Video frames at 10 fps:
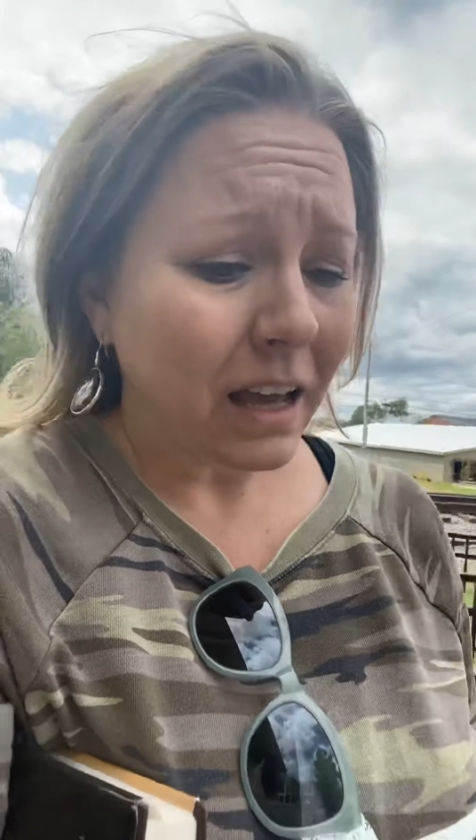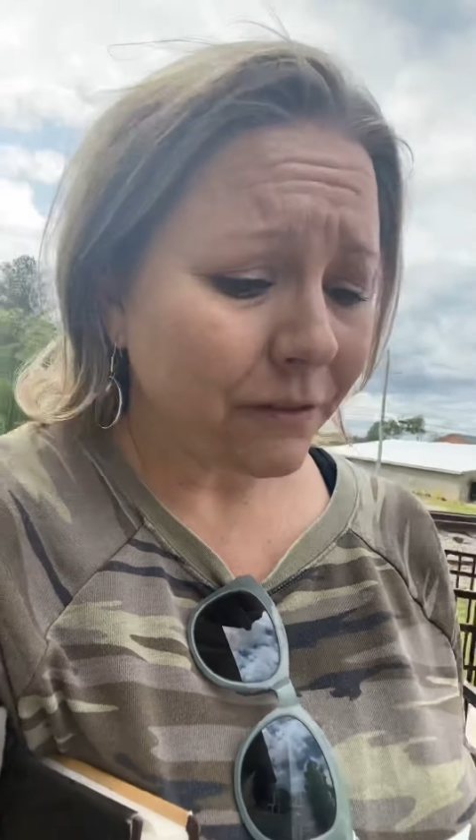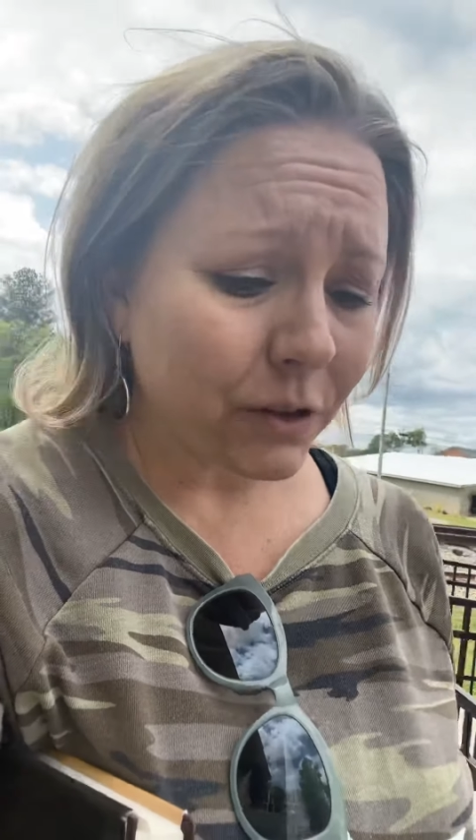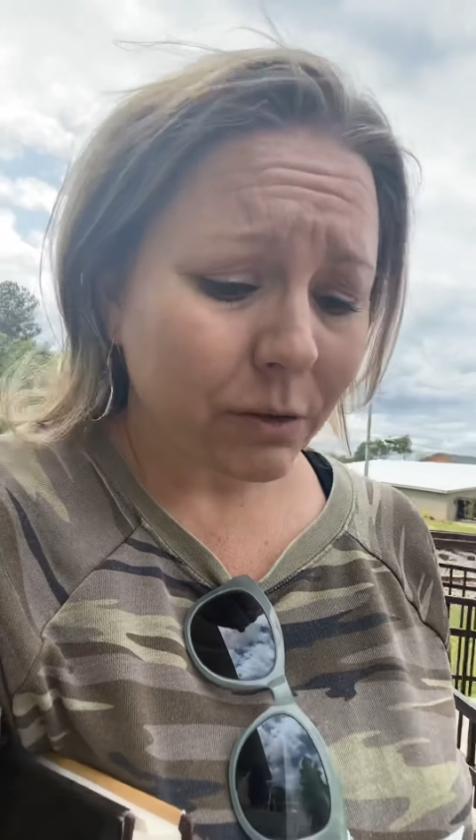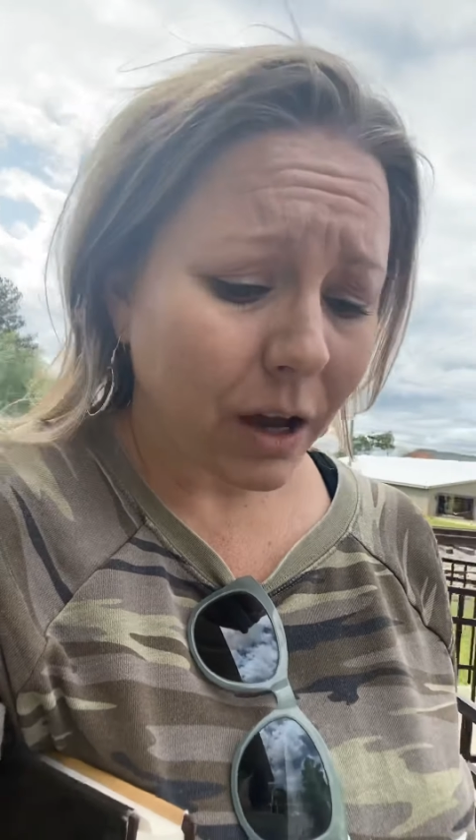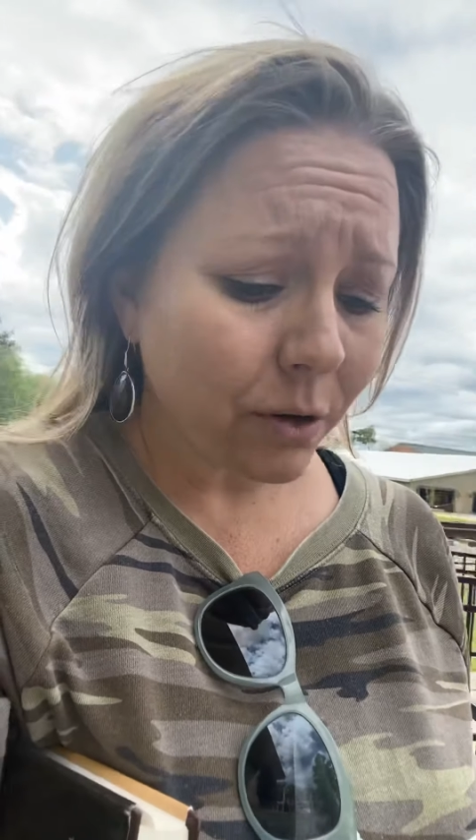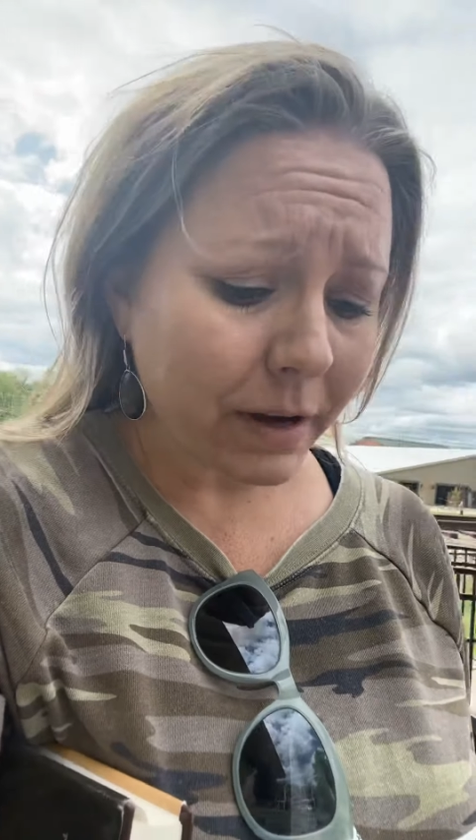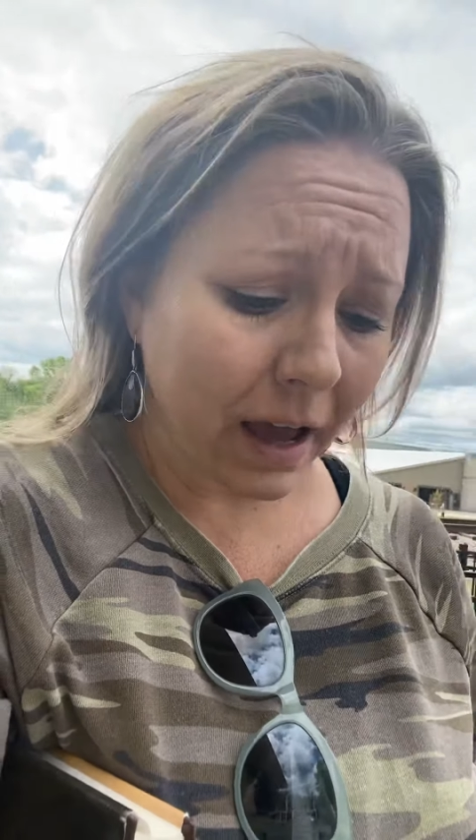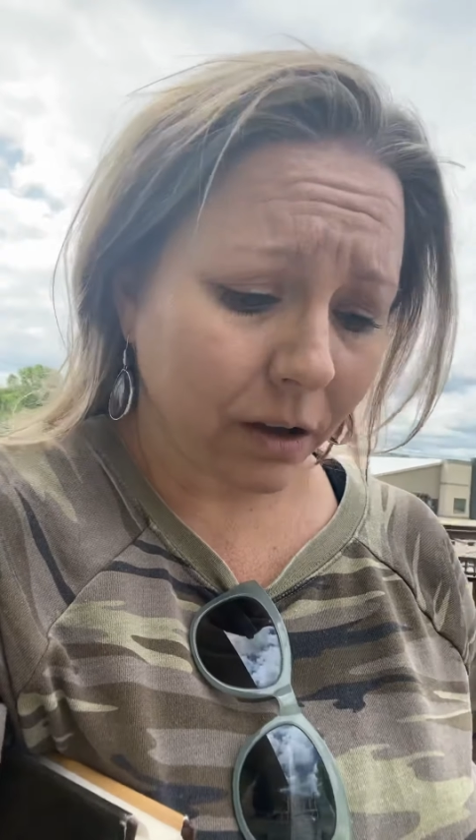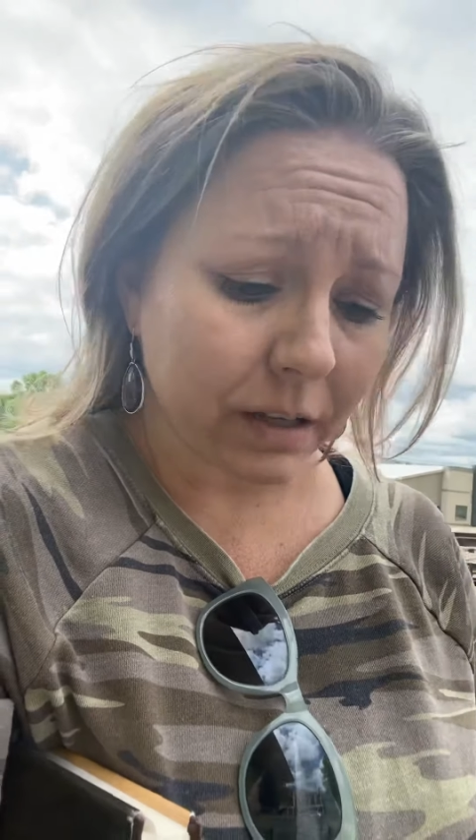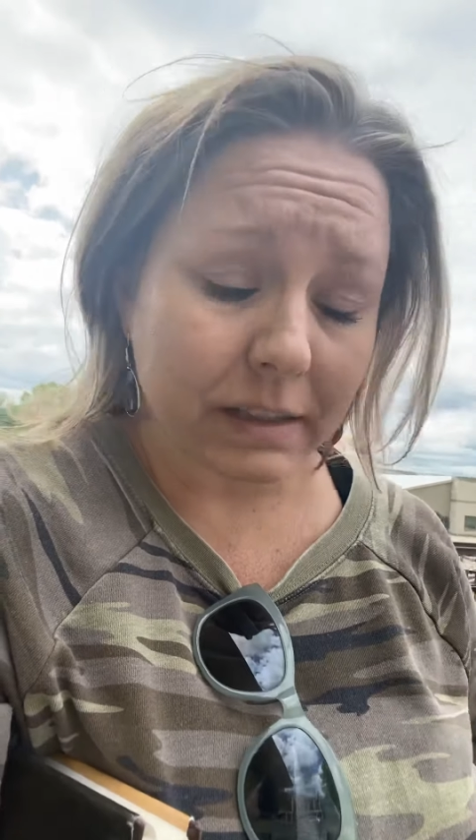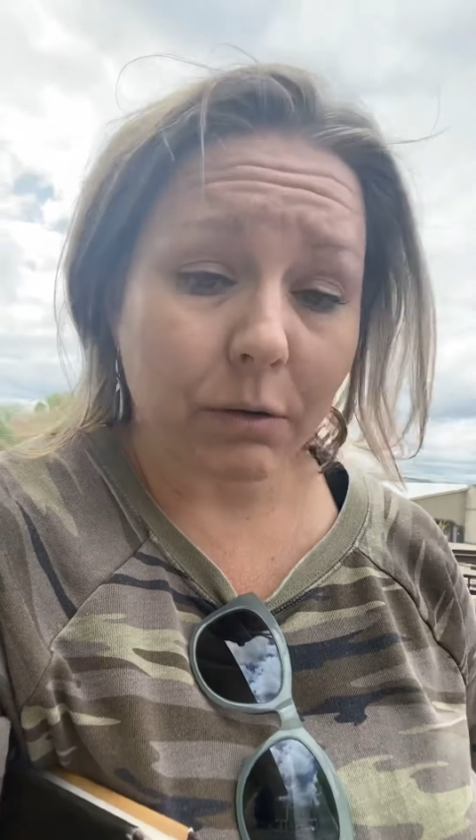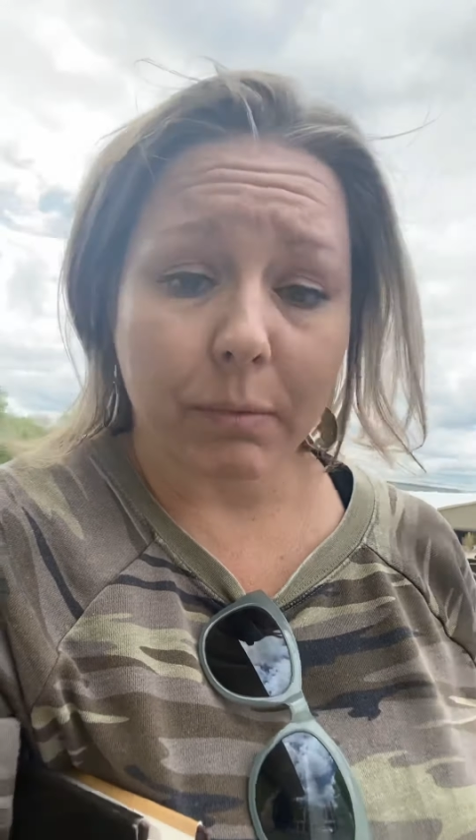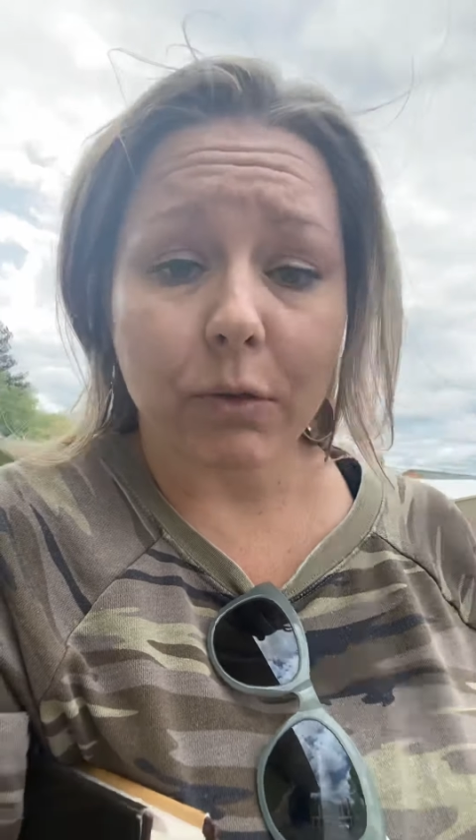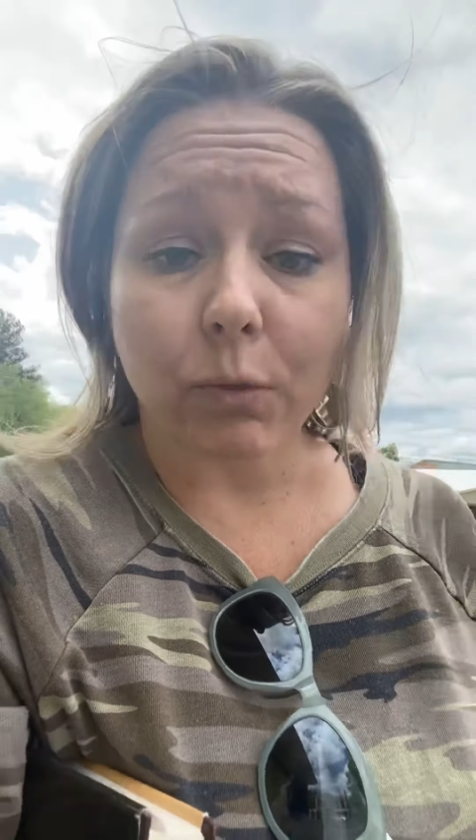If you go now, because they
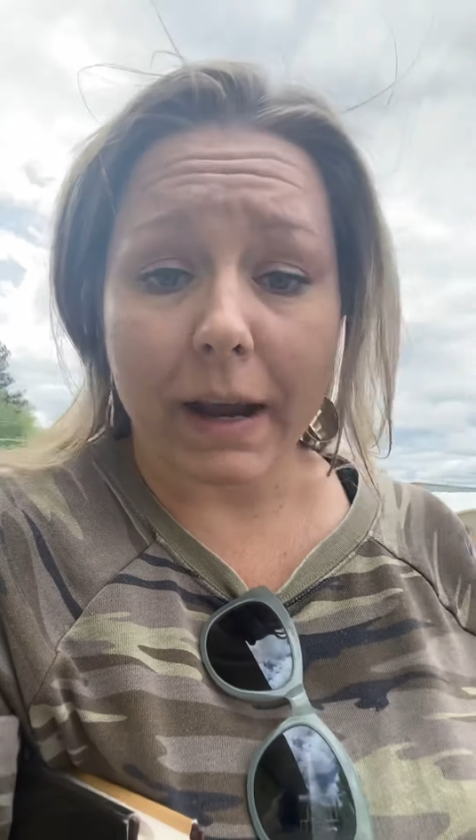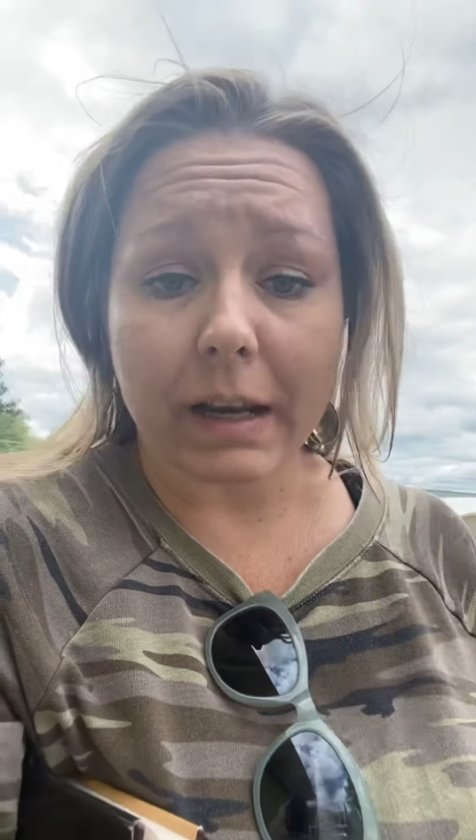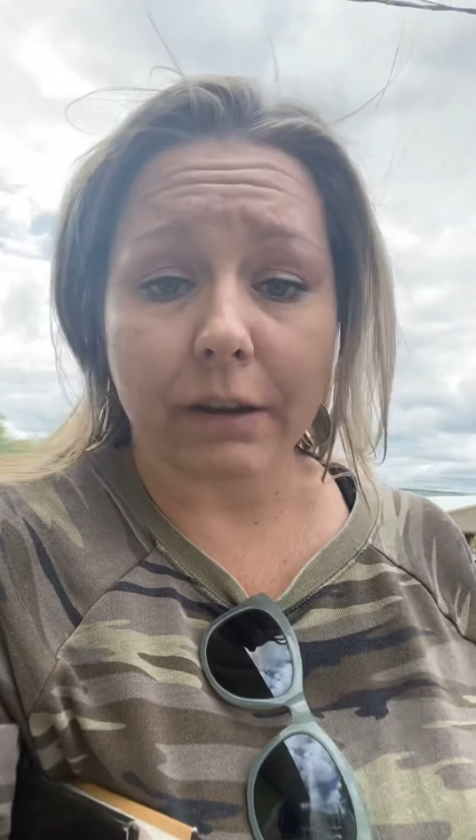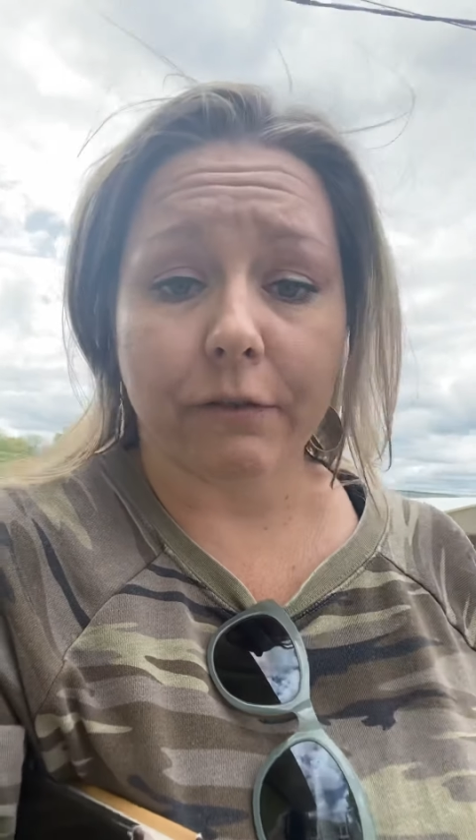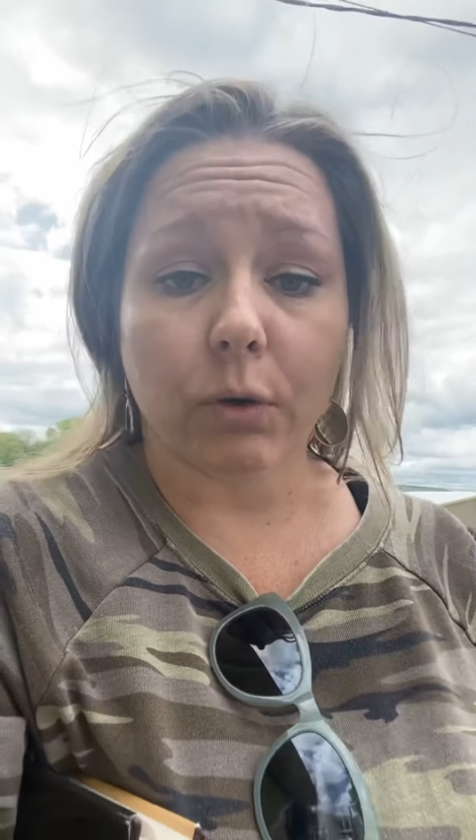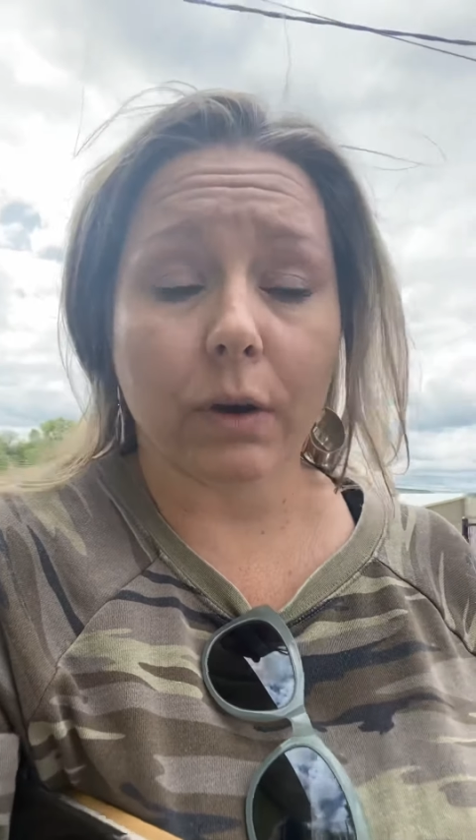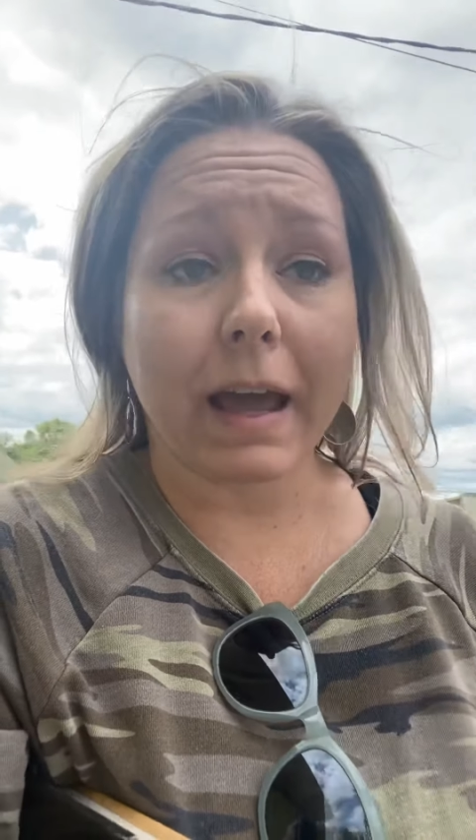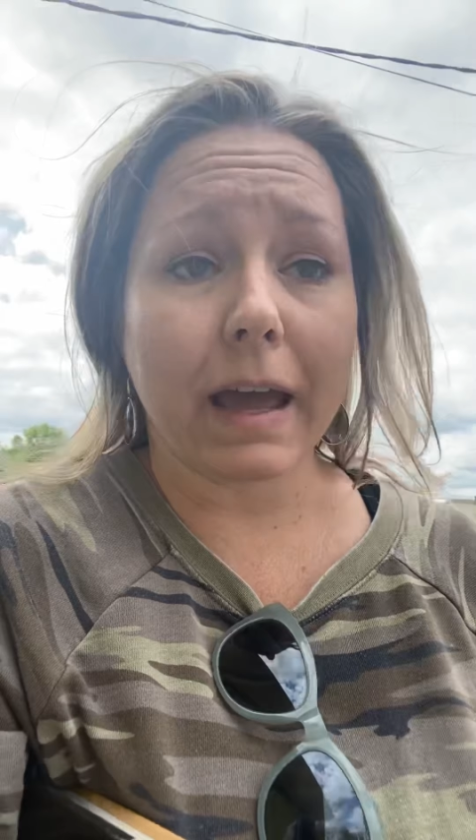were both waiting for